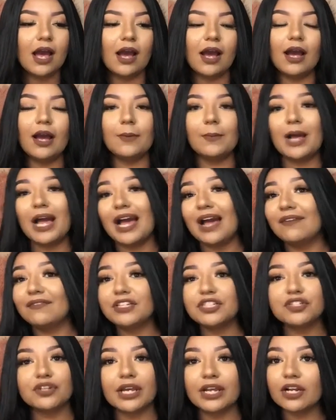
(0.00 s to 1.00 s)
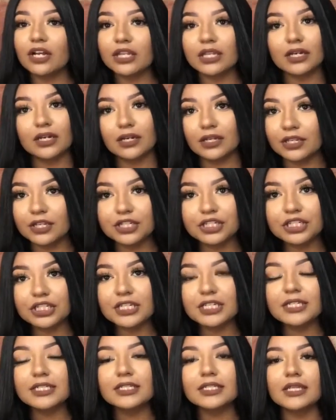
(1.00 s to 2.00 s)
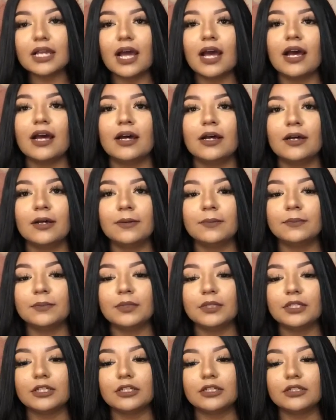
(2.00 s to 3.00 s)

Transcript: um I haven't tried all the other jeans, um